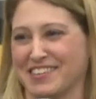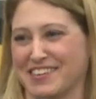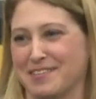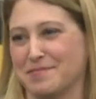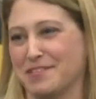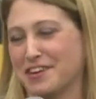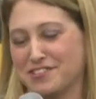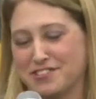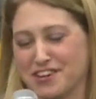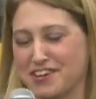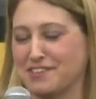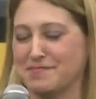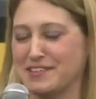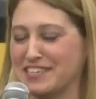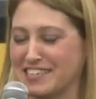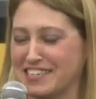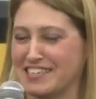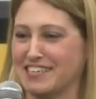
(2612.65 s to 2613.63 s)
And I'm not trying to
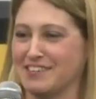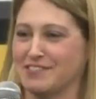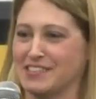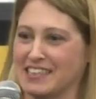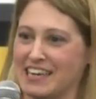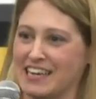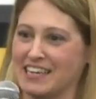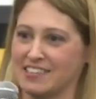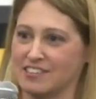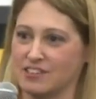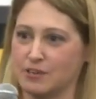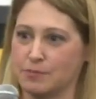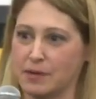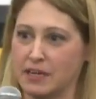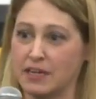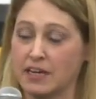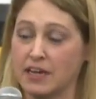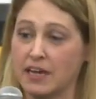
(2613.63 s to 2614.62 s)
be cheeky with that answer,
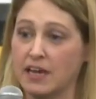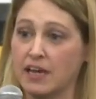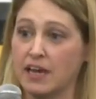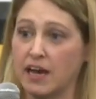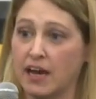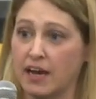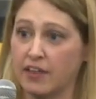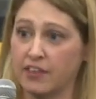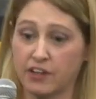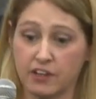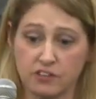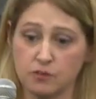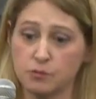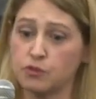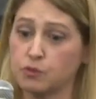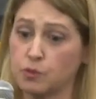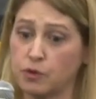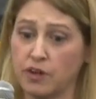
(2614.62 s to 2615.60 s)
but uh, the
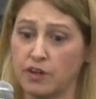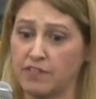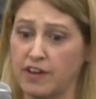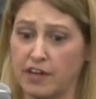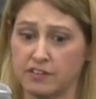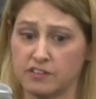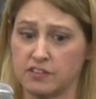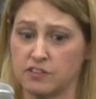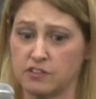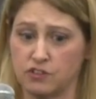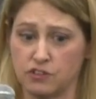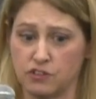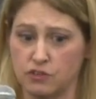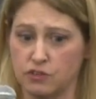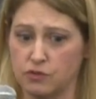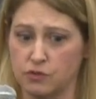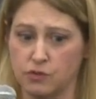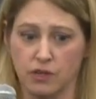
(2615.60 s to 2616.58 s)
customers won't have access
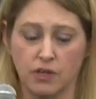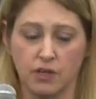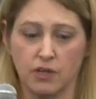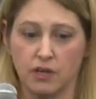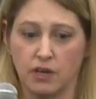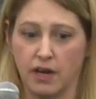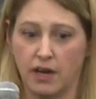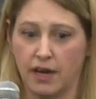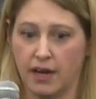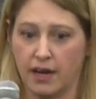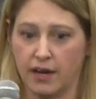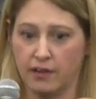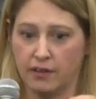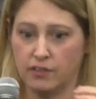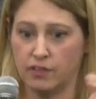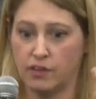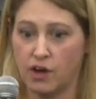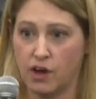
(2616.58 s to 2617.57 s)
to uh,
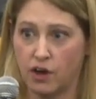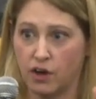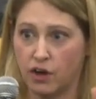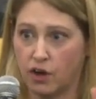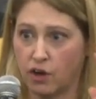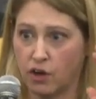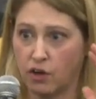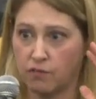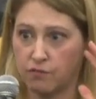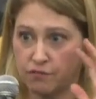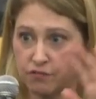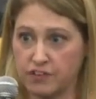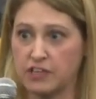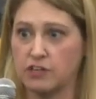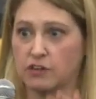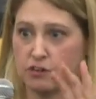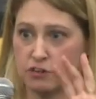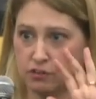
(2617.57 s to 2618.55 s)
the
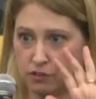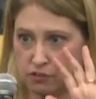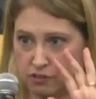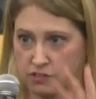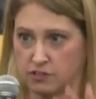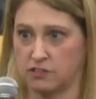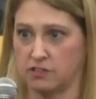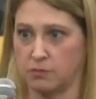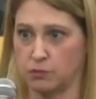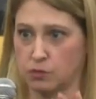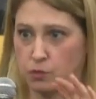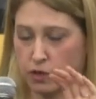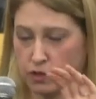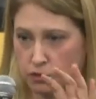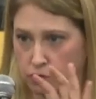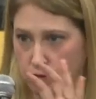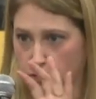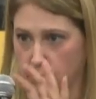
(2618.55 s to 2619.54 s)
vehicle systems,
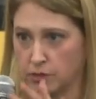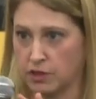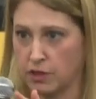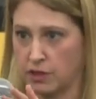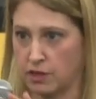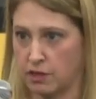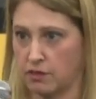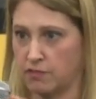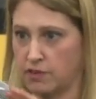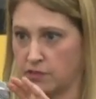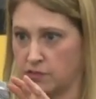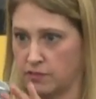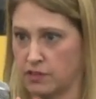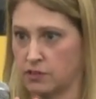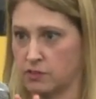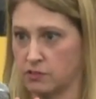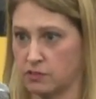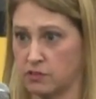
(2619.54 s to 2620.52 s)
what you normally think of as
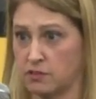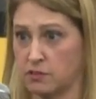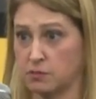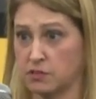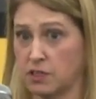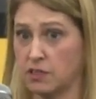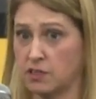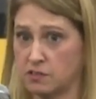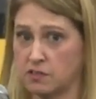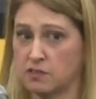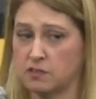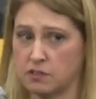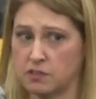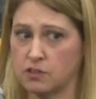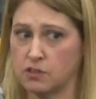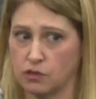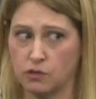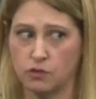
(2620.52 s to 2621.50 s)
vehicle systems. And this is
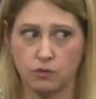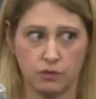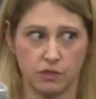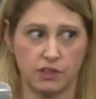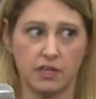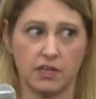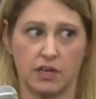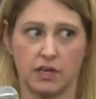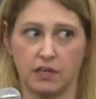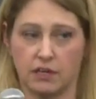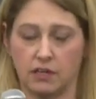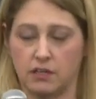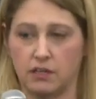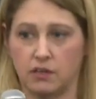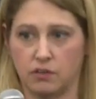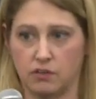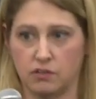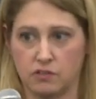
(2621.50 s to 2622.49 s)
the new thing.
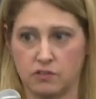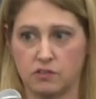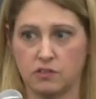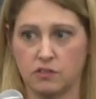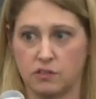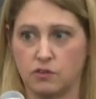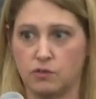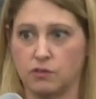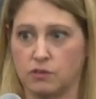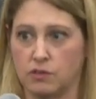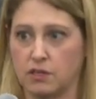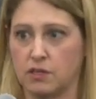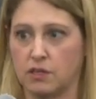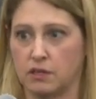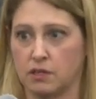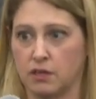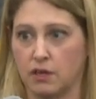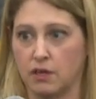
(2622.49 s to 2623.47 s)
You know, this is the new
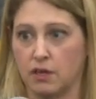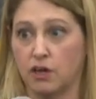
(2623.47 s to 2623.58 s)
thing.